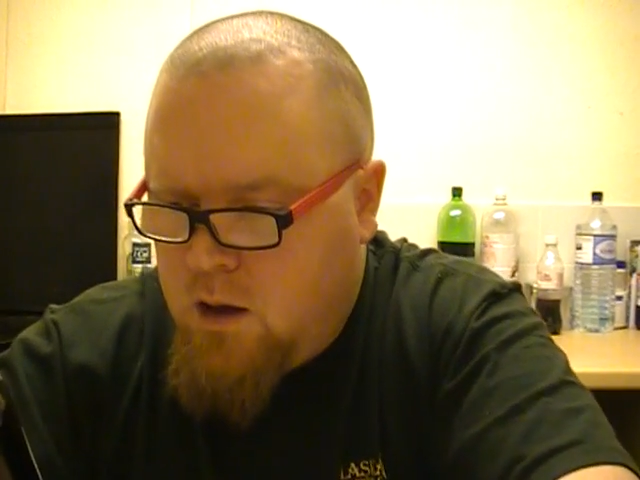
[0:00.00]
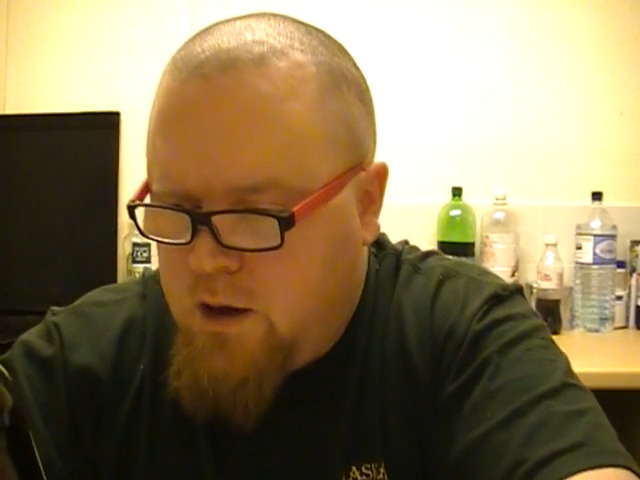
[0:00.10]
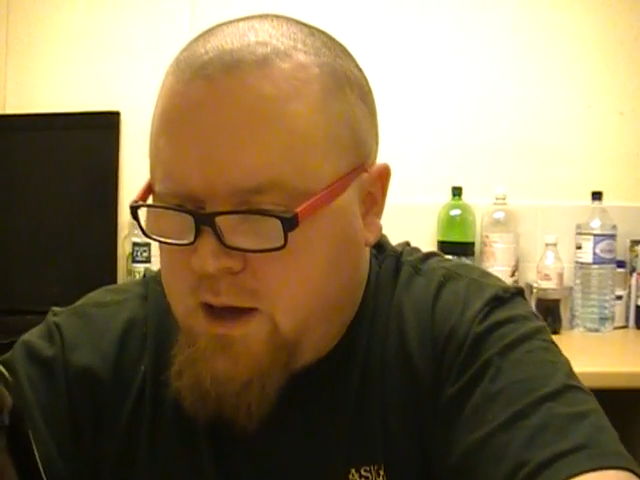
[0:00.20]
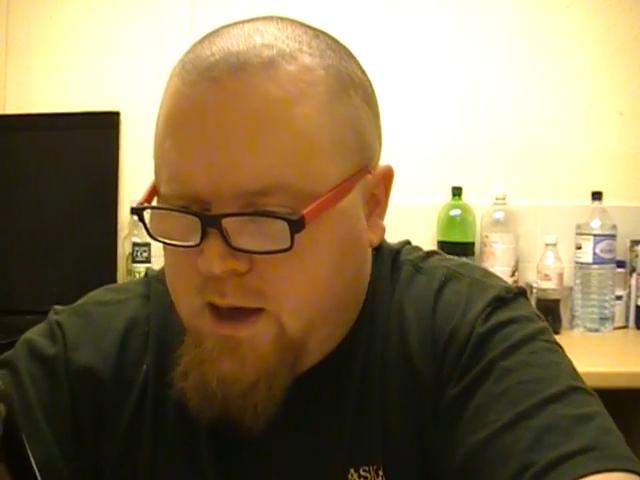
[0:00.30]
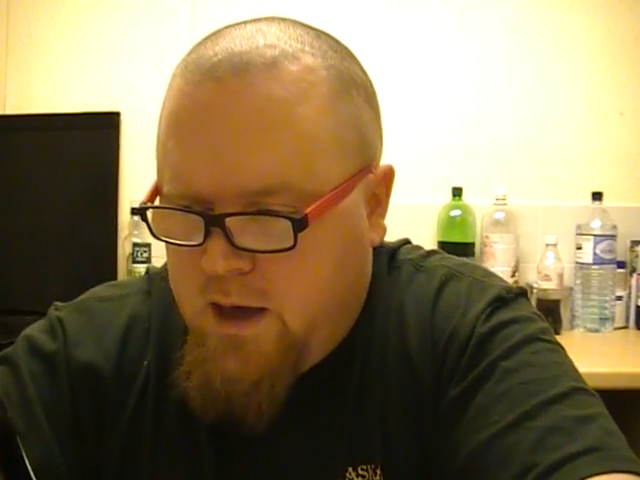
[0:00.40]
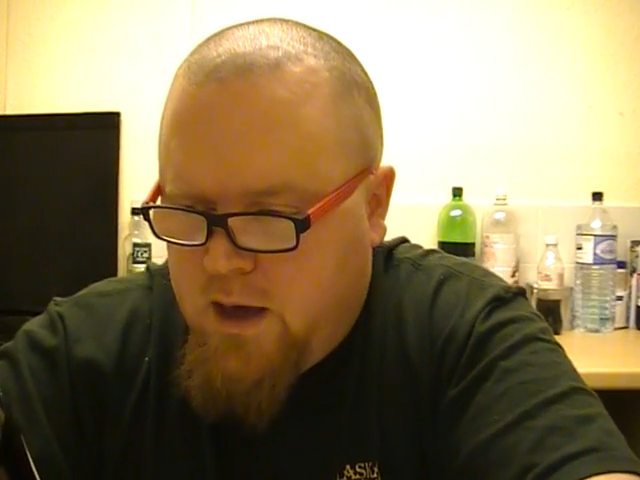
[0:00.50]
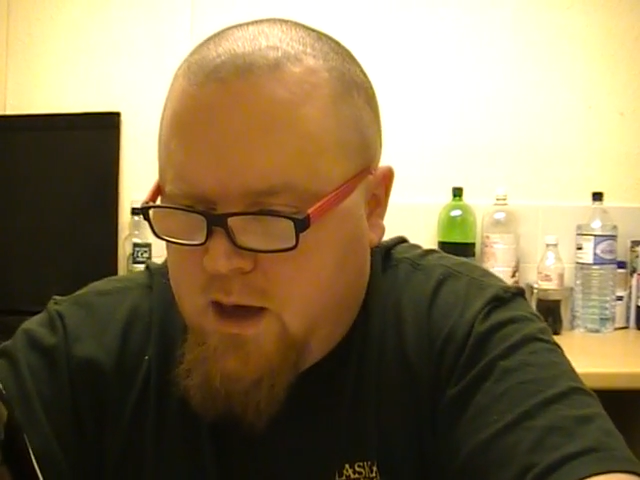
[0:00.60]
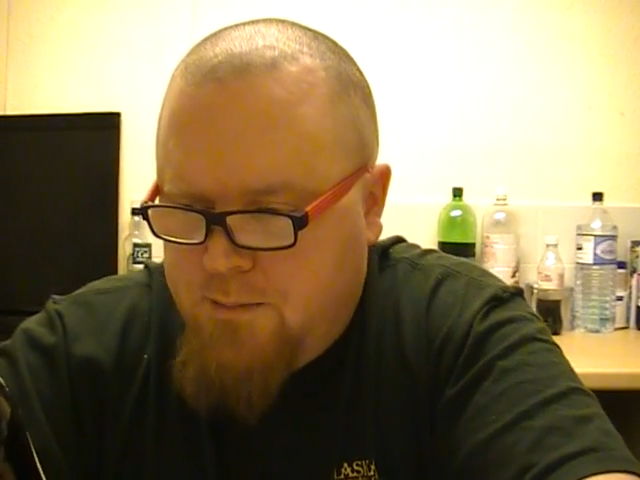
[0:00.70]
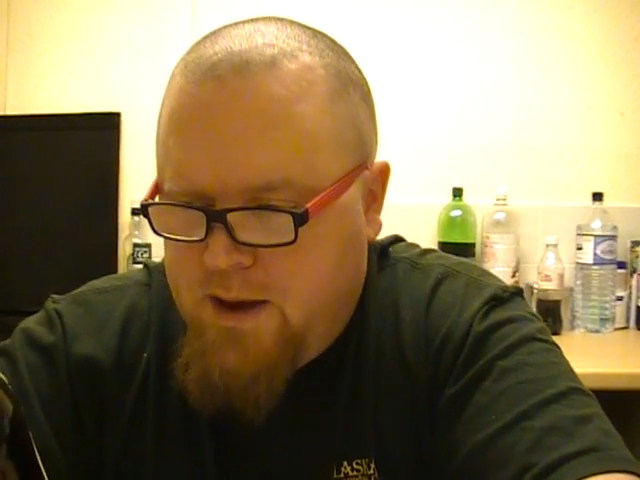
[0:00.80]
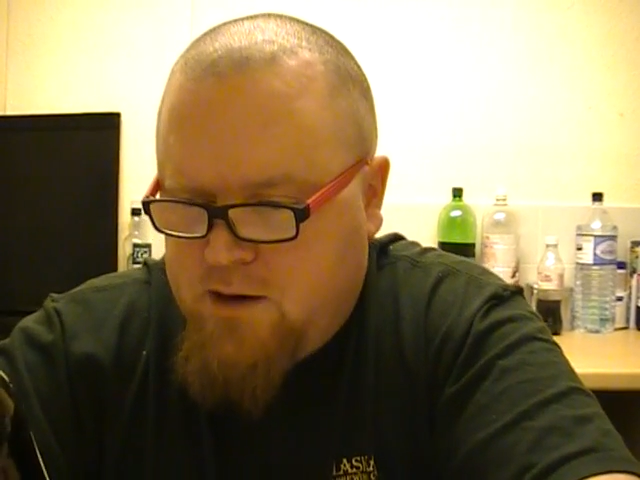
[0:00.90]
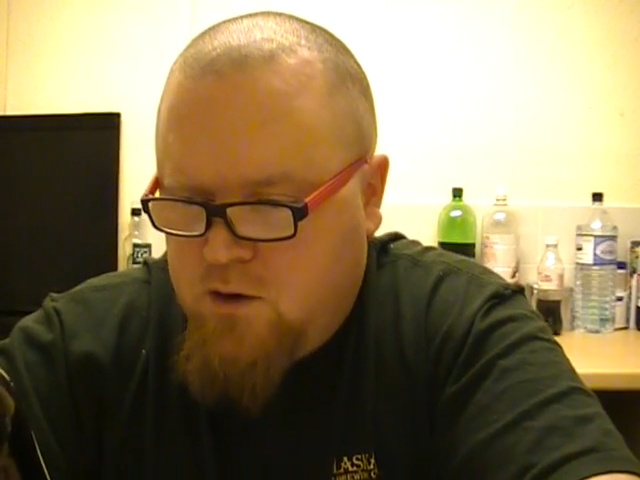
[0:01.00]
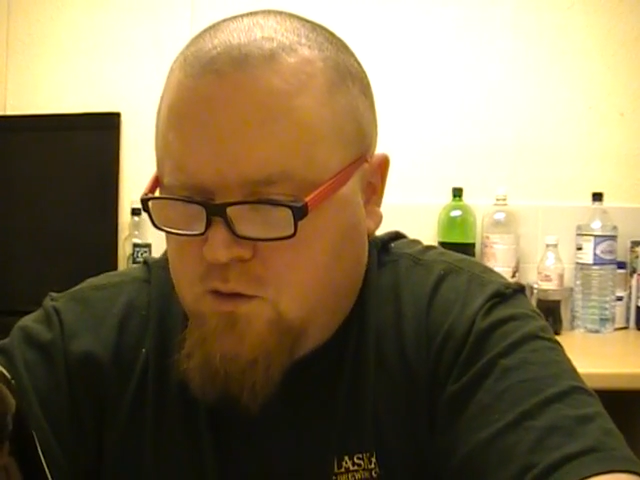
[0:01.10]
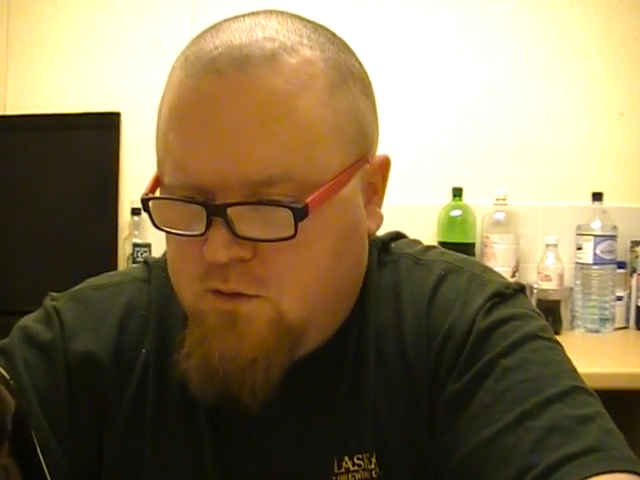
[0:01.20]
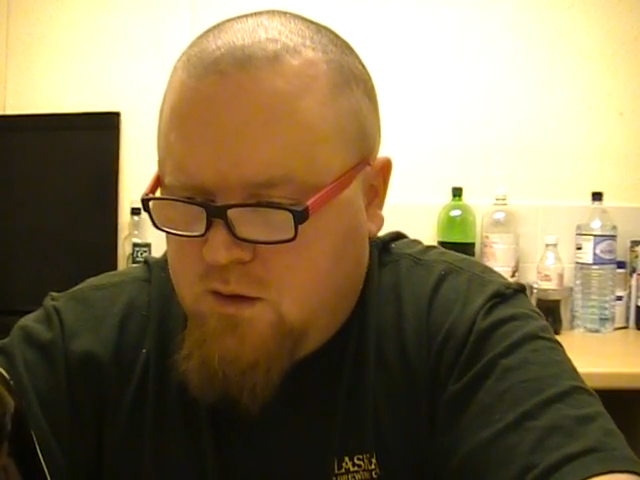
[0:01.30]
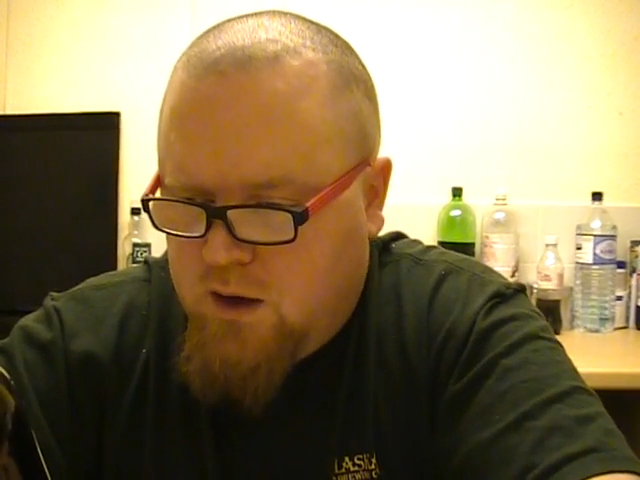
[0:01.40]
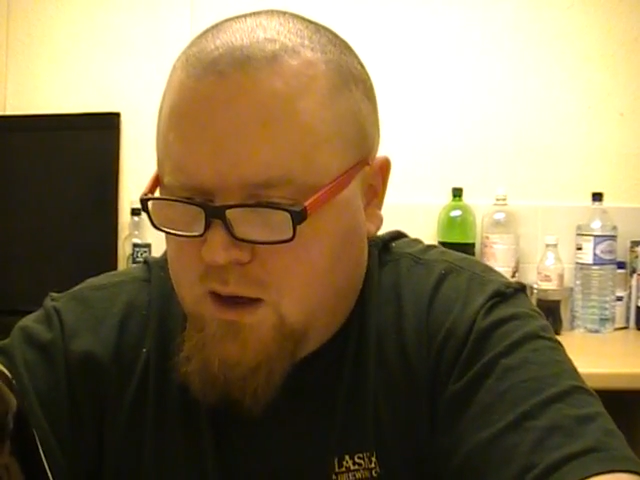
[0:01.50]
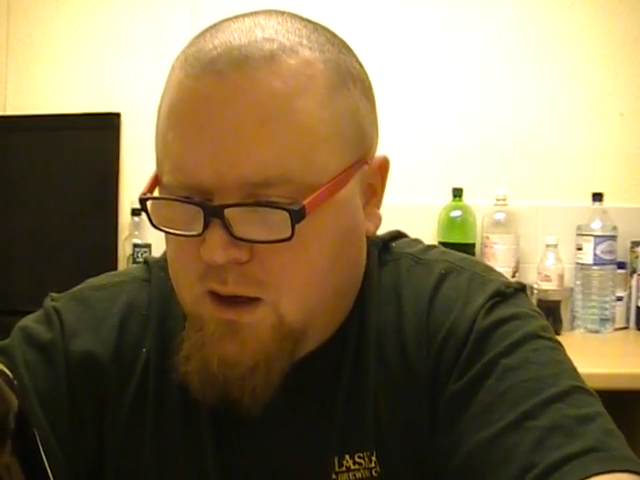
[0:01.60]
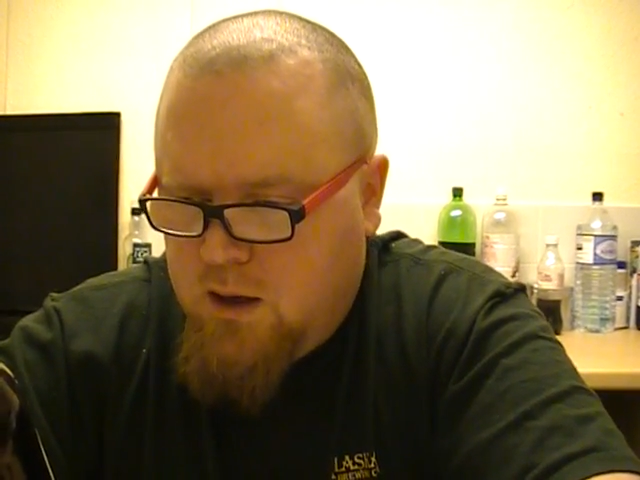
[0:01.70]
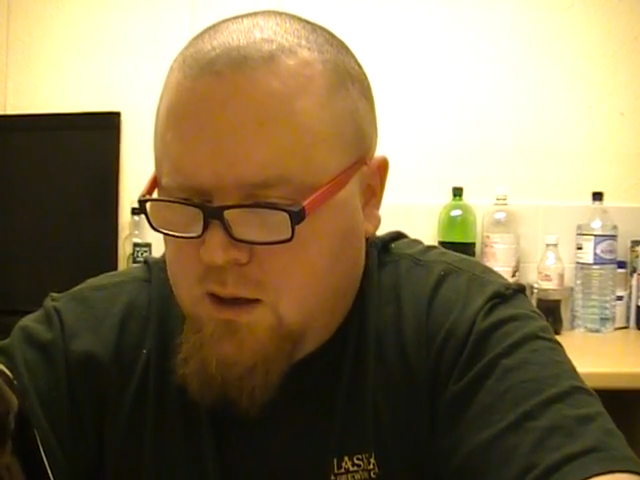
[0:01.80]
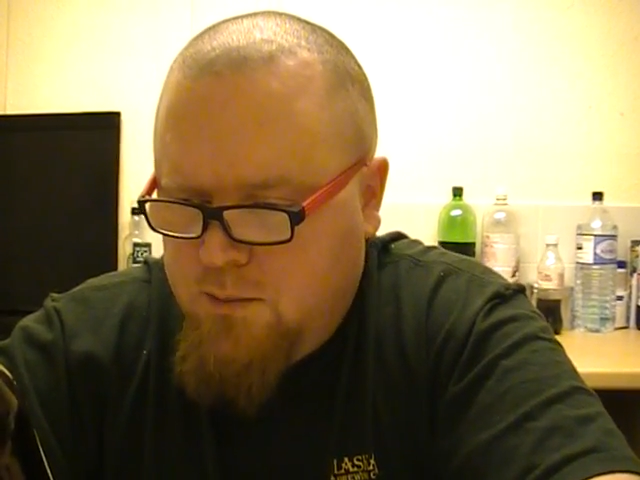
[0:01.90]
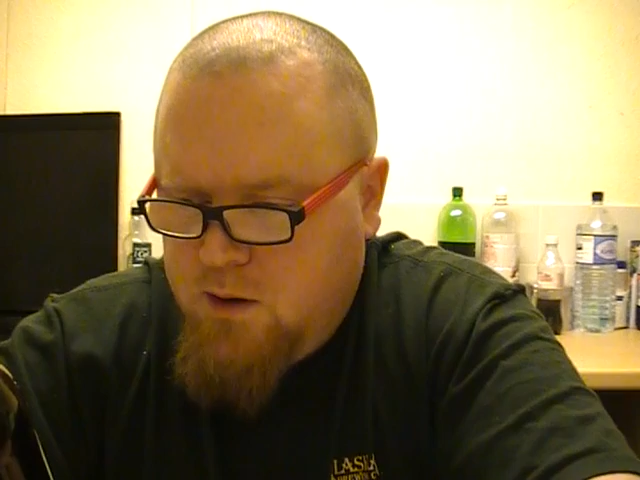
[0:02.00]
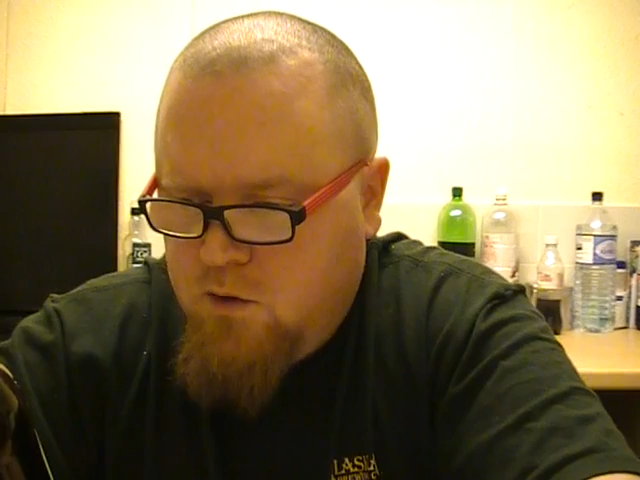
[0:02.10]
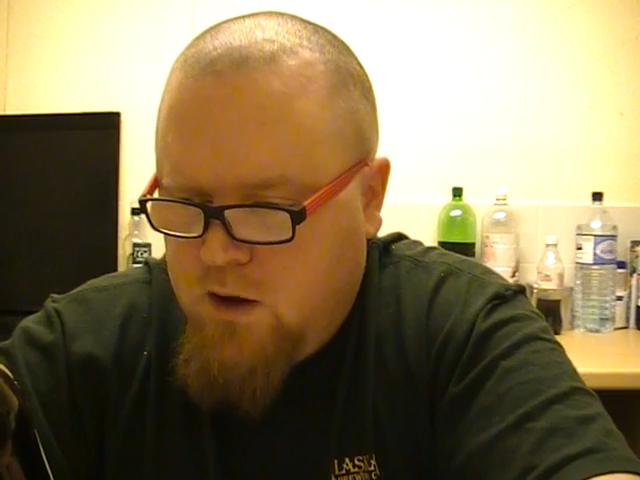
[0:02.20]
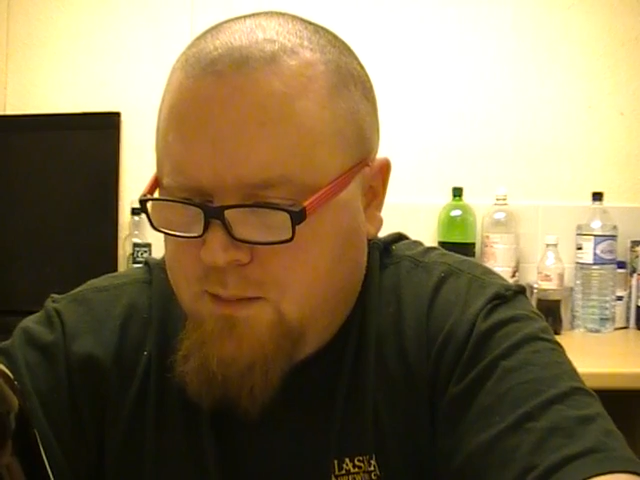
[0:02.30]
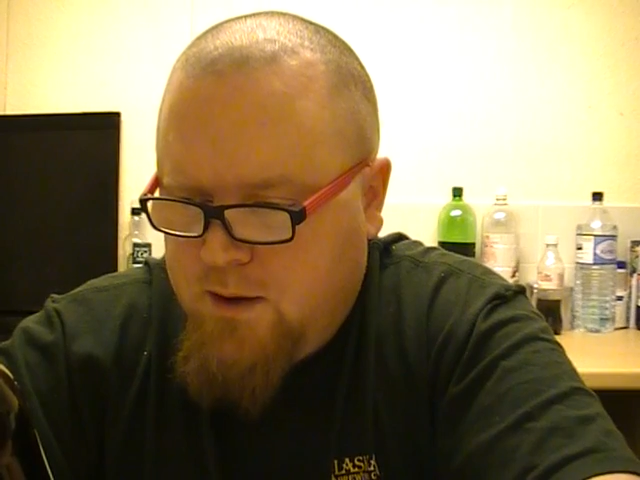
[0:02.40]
Okay, Mad Goose. Purity